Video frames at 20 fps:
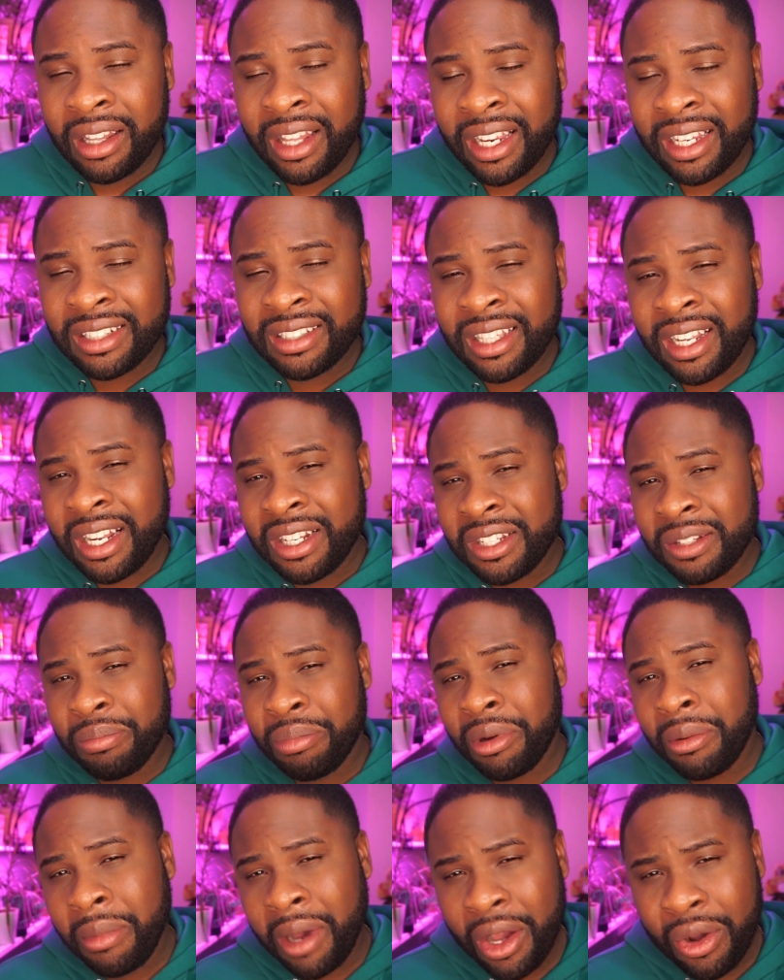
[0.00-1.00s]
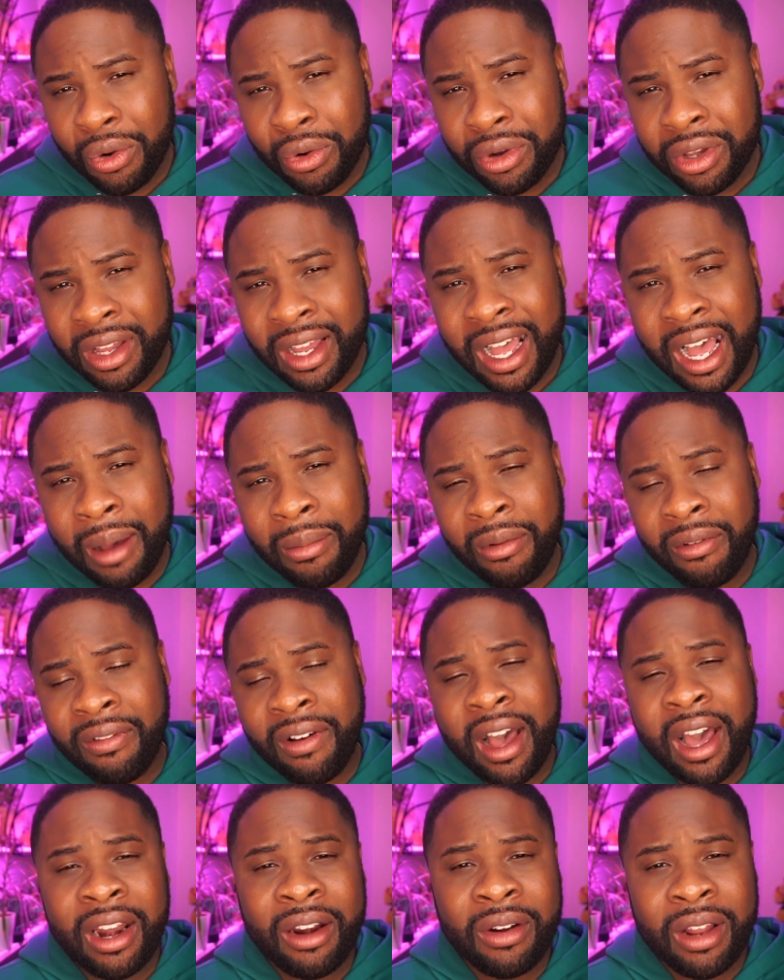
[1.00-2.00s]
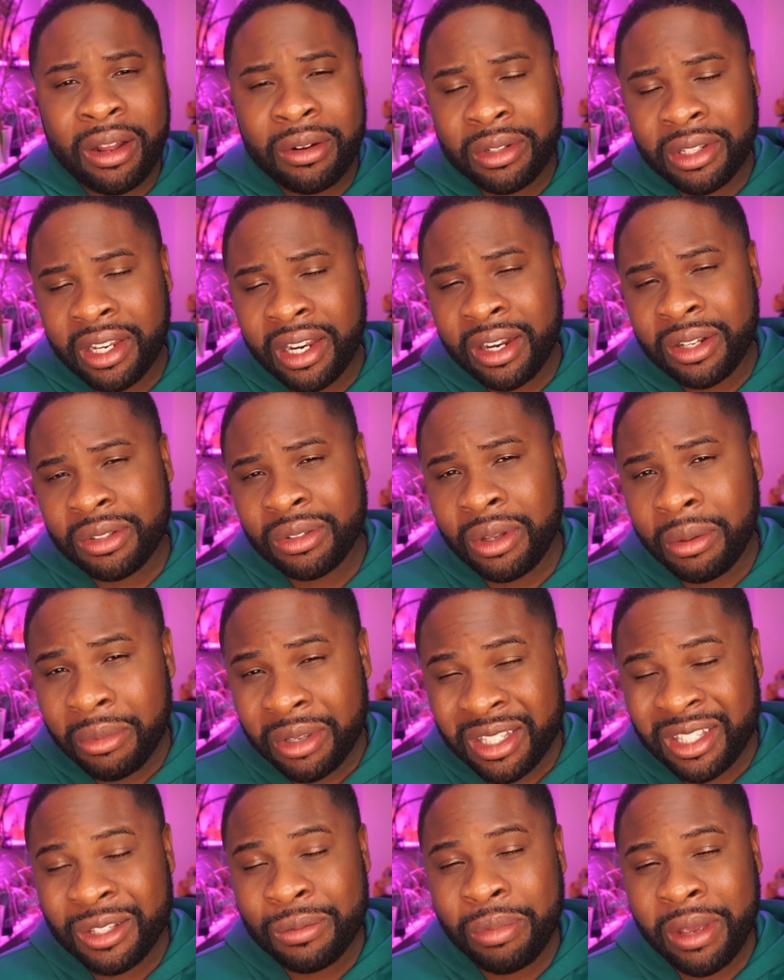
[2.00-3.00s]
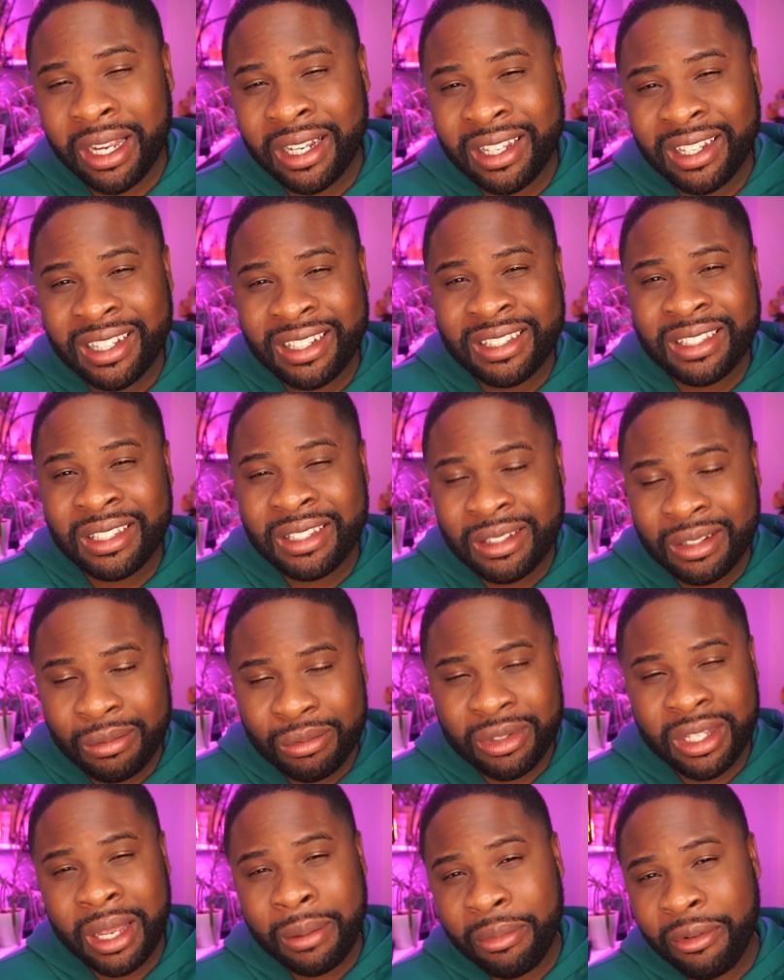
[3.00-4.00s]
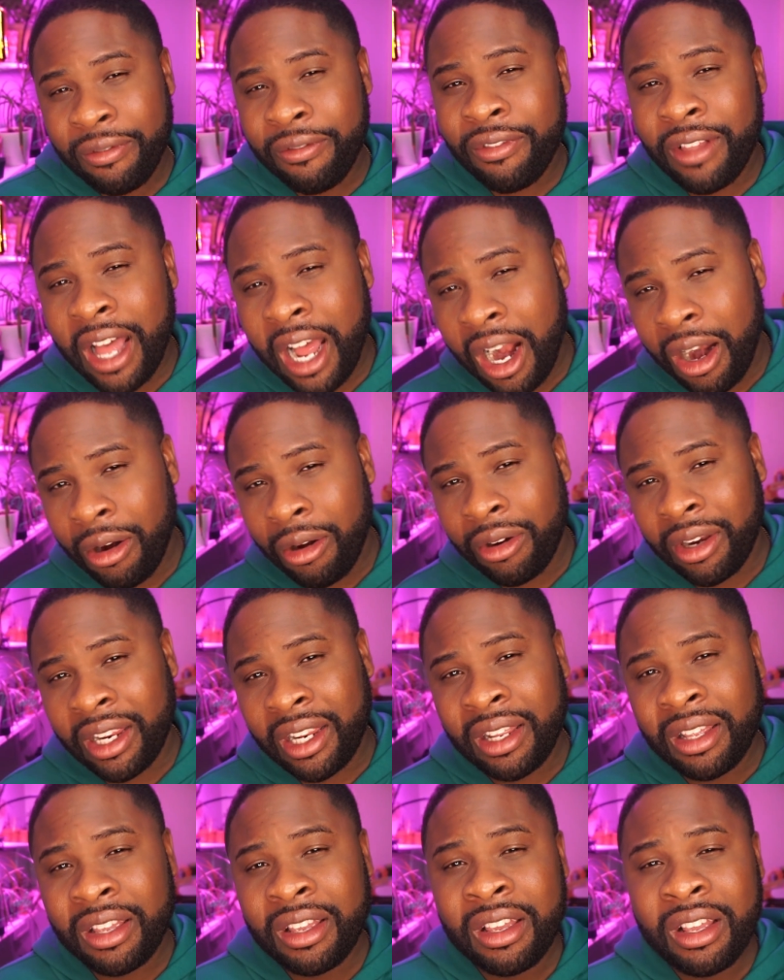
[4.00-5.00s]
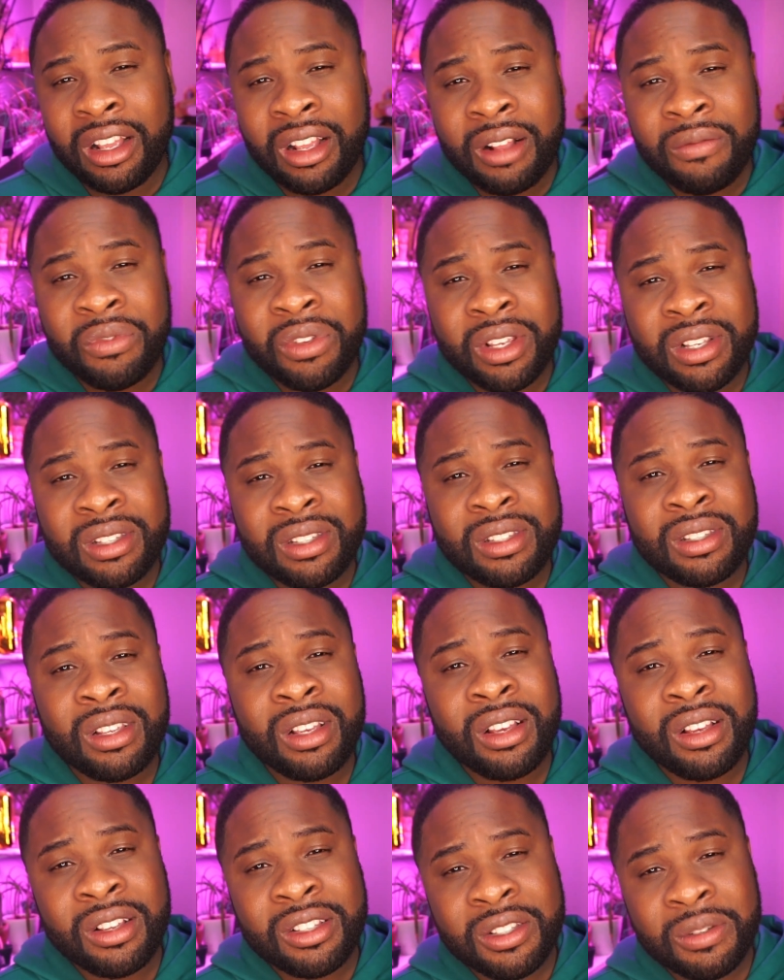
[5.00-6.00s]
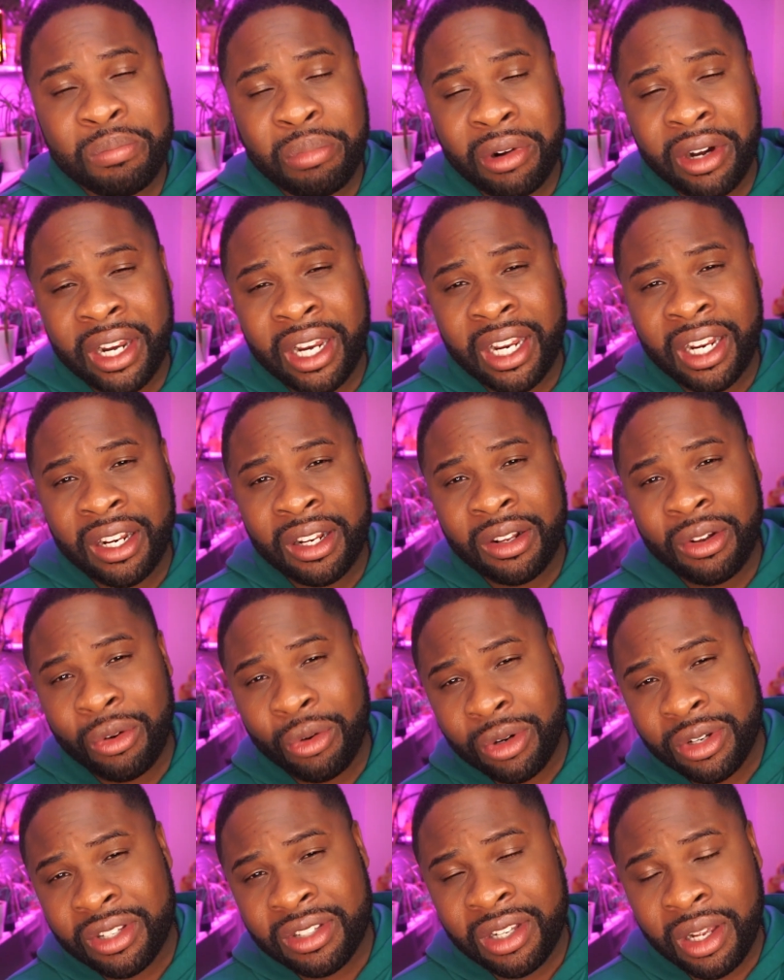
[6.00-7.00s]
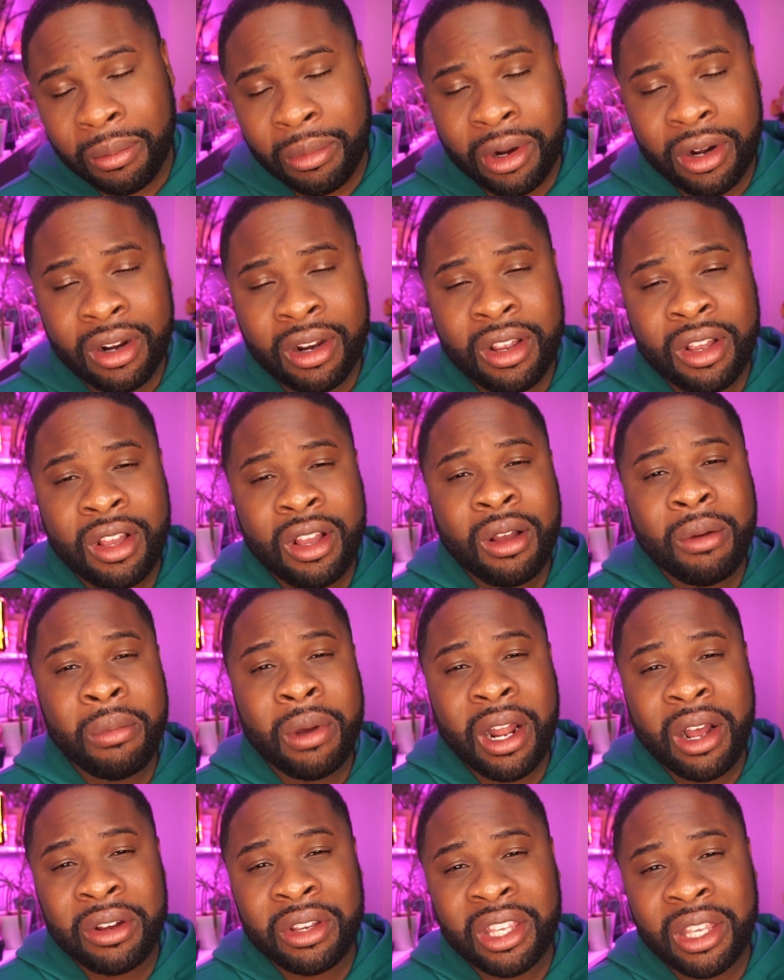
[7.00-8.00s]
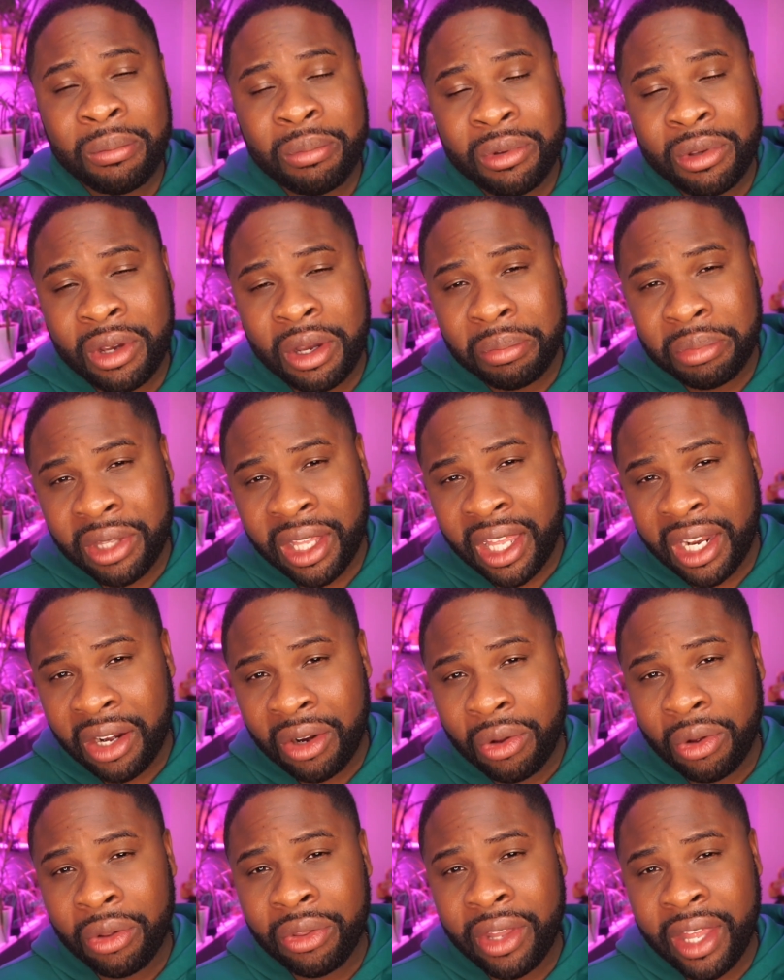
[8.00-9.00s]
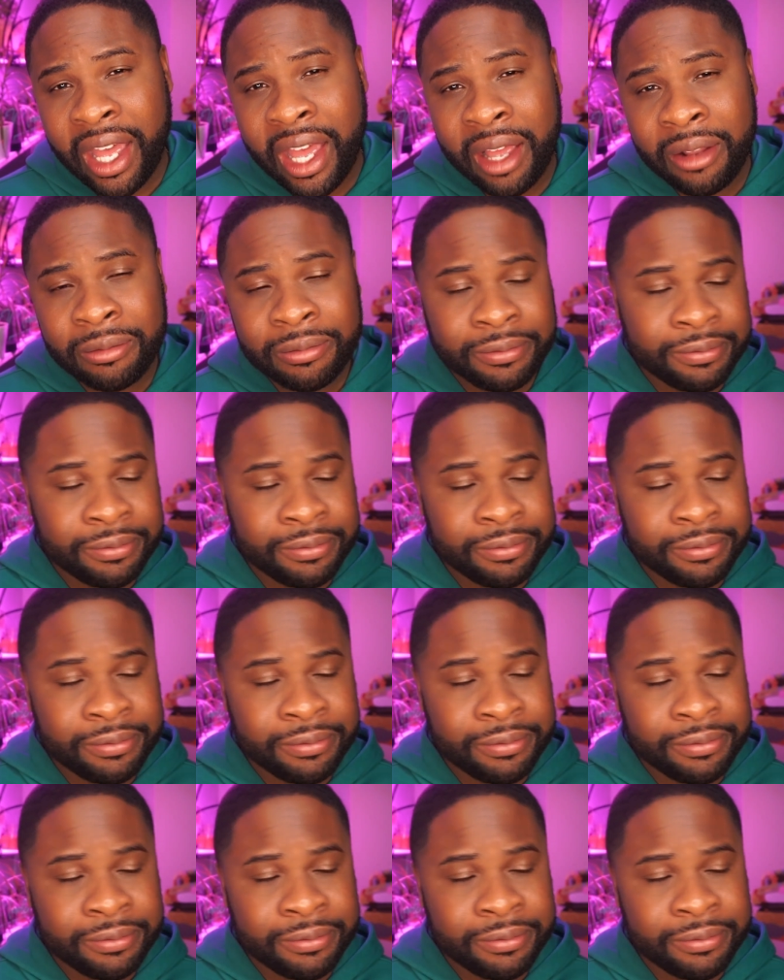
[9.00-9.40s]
Like I said, I just put my Hoya Obovata out there, so I'm expecting to see some type of flowering this spring or summer, but I'll keep you updated on that.